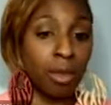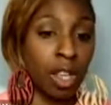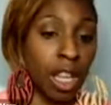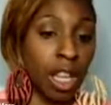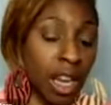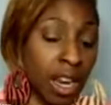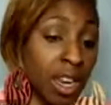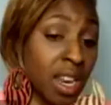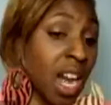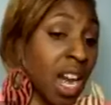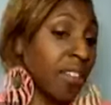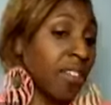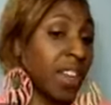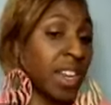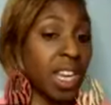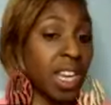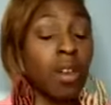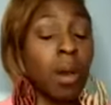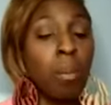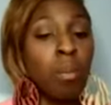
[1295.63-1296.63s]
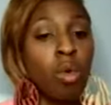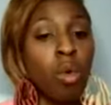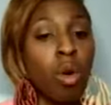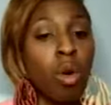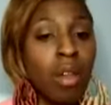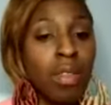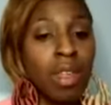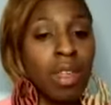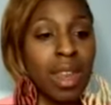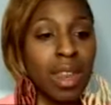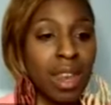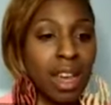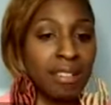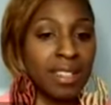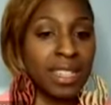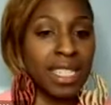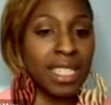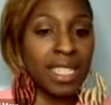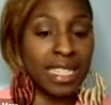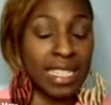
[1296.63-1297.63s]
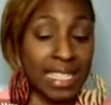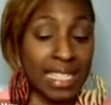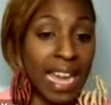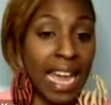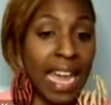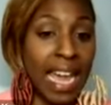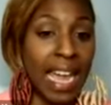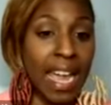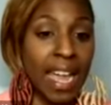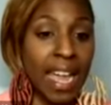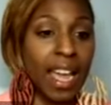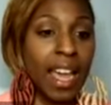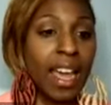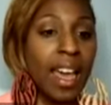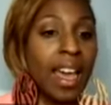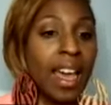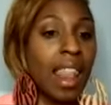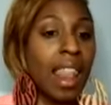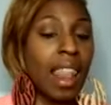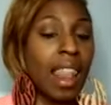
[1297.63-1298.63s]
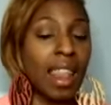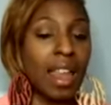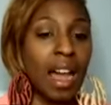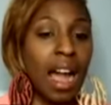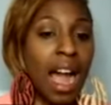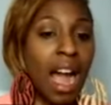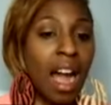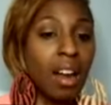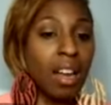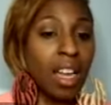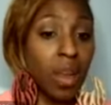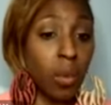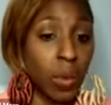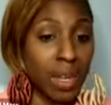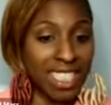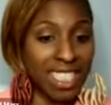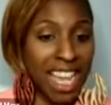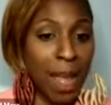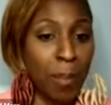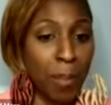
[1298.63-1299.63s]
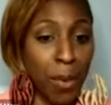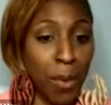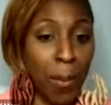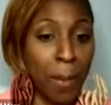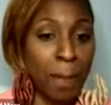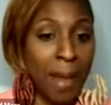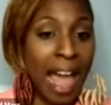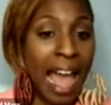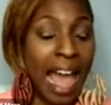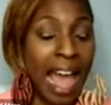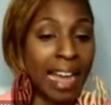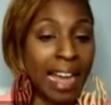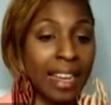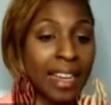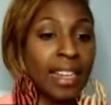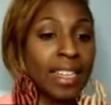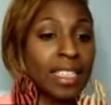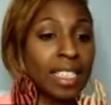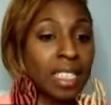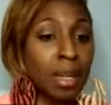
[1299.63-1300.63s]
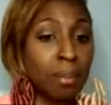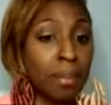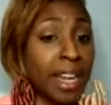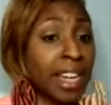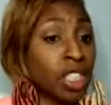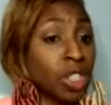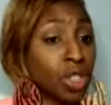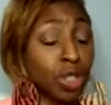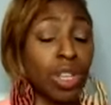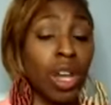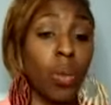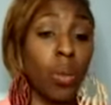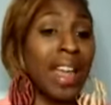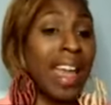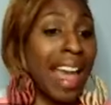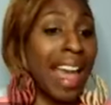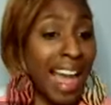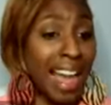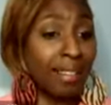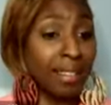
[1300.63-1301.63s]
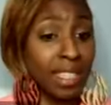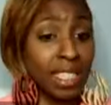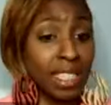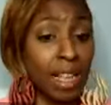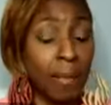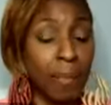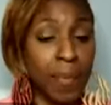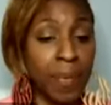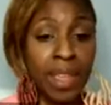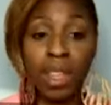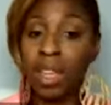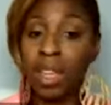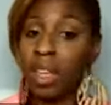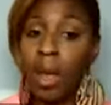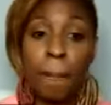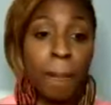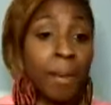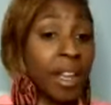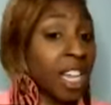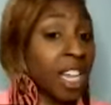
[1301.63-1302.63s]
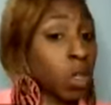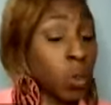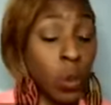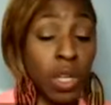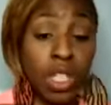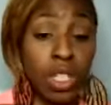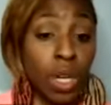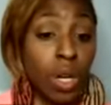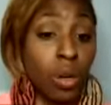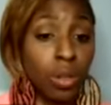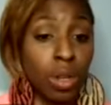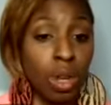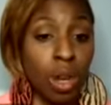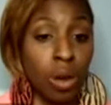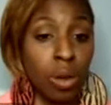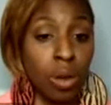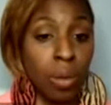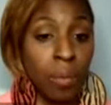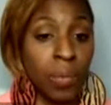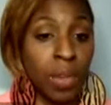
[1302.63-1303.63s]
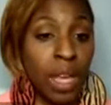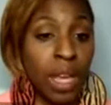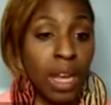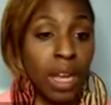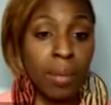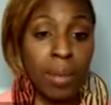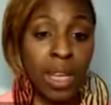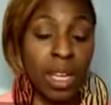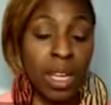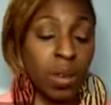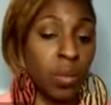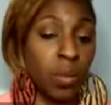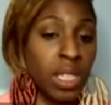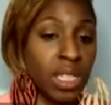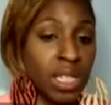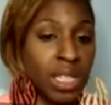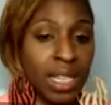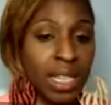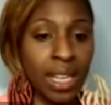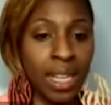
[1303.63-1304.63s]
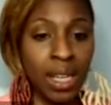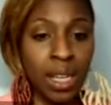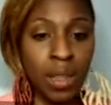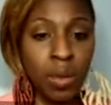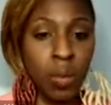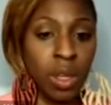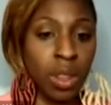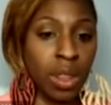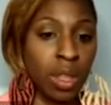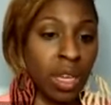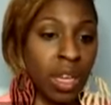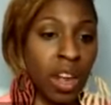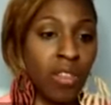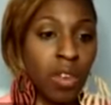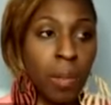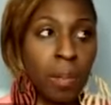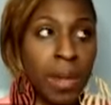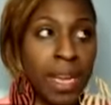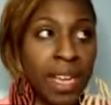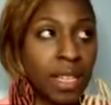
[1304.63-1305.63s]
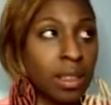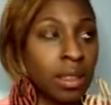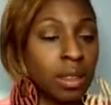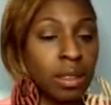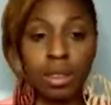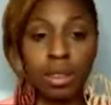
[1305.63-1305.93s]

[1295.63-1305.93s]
enough and even more than enough today, how can we taper back to make sure that we have something? Because we don't know. I mean, we've seen what the government